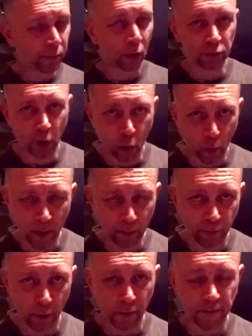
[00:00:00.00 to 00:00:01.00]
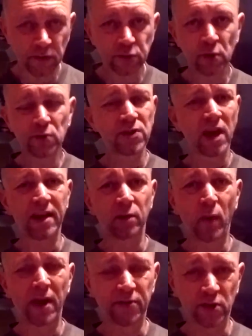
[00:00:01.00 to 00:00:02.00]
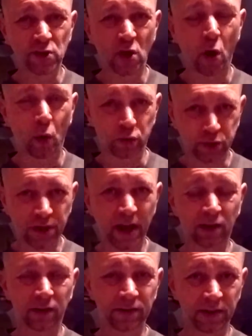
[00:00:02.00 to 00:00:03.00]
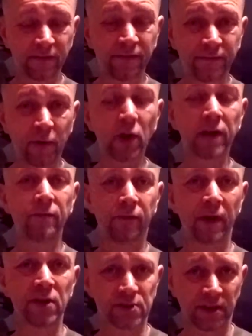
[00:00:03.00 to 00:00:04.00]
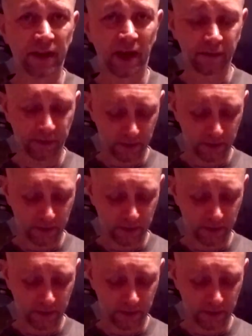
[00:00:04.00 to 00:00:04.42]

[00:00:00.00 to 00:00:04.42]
but no windproof. As soon as you get any wind, it's cold, chill. You fucking freeze to death.